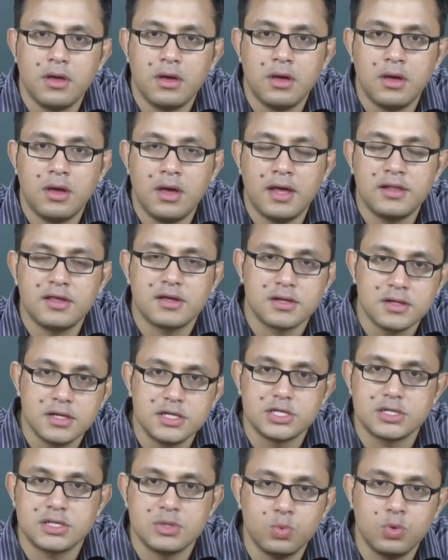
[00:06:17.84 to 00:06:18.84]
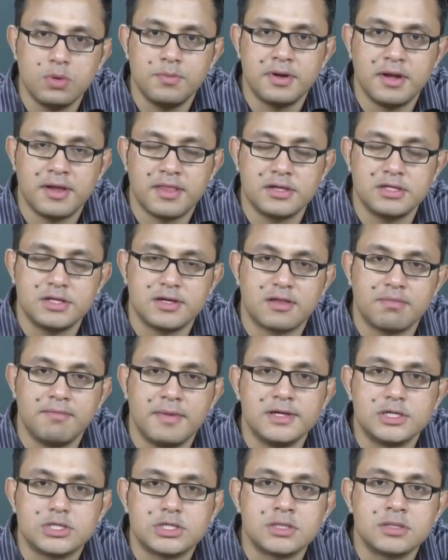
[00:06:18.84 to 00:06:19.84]
Uh, and the condition of the woman, as I just
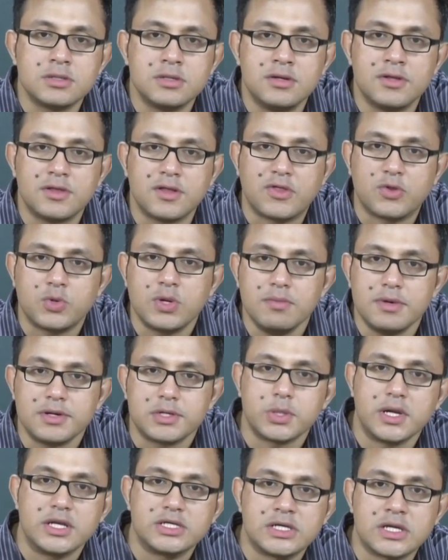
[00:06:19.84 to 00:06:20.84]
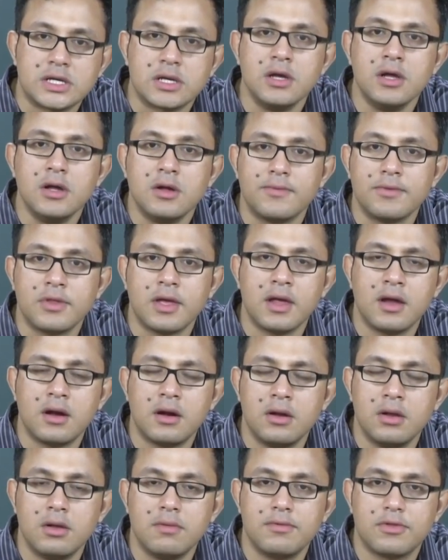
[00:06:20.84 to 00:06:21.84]
mentioned, is extremely tragic. They
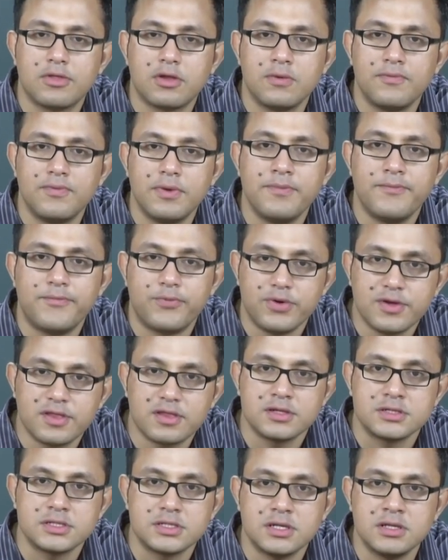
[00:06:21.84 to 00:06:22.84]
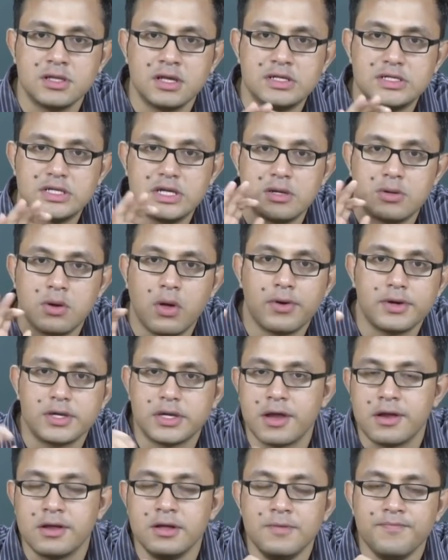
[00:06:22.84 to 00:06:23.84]
are sort of imprisoned in the
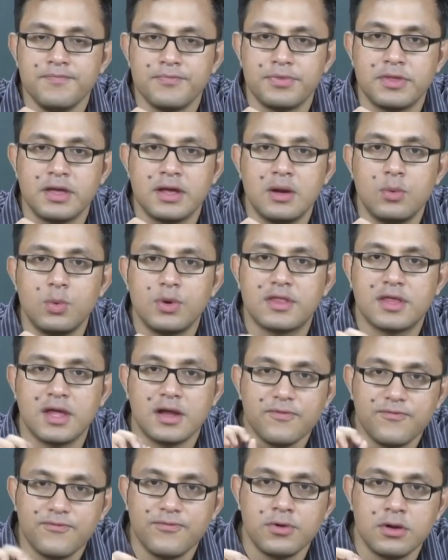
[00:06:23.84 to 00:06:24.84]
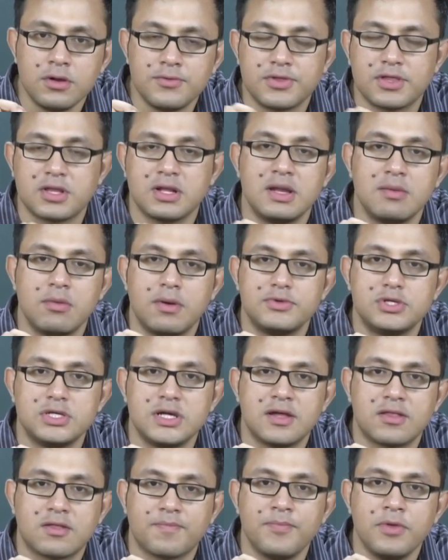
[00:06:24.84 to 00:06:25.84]
interiority. They are resentful of this game of
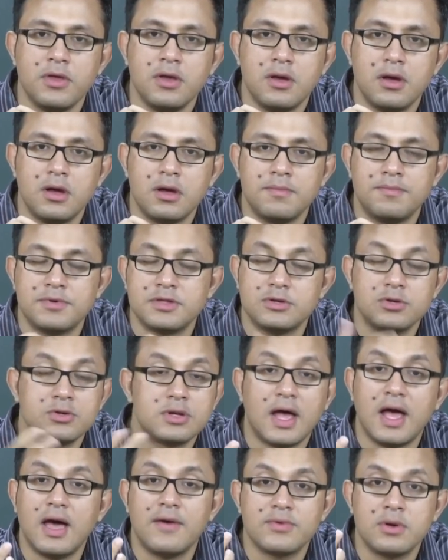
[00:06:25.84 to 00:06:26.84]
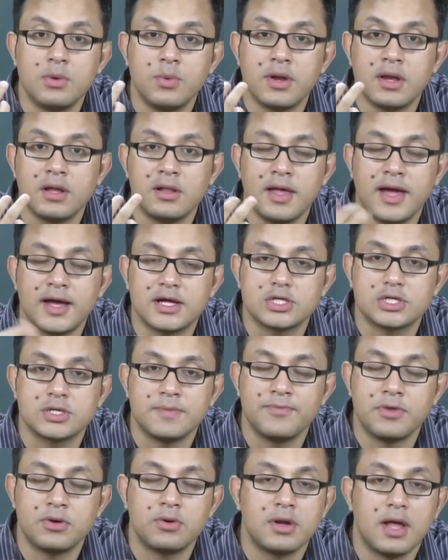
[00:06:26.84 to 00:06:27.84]
chess uh, but they don't have any real
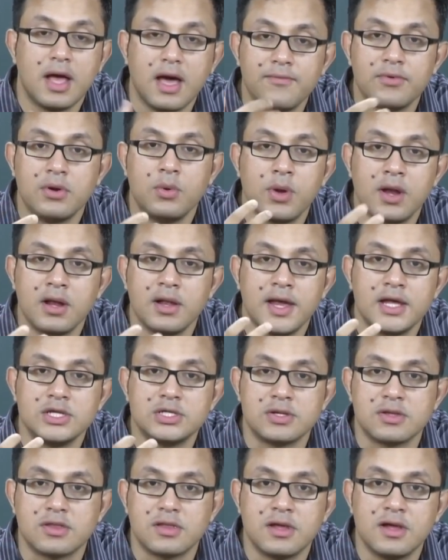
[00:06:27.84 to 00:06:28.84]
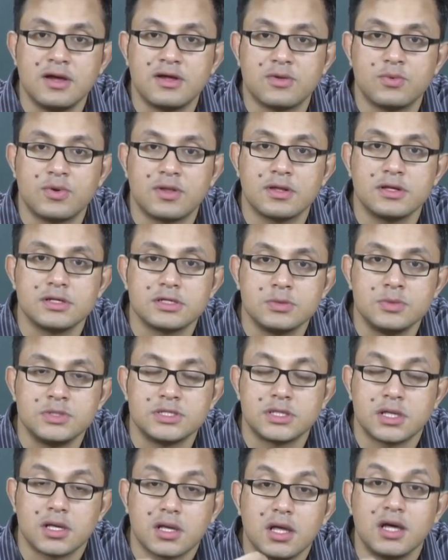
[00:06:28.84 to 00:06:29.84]
action, they don't have any real agency, as a result of
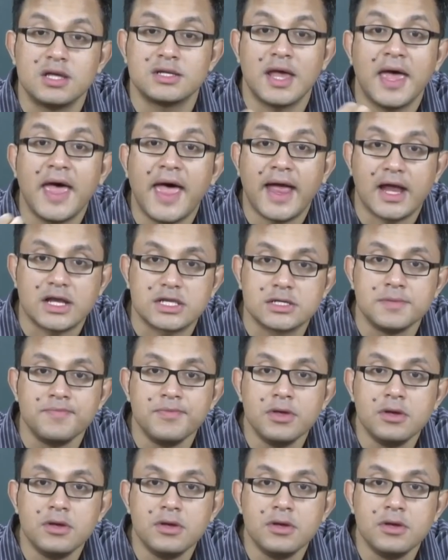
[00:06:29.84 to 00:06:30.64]
which they can't act.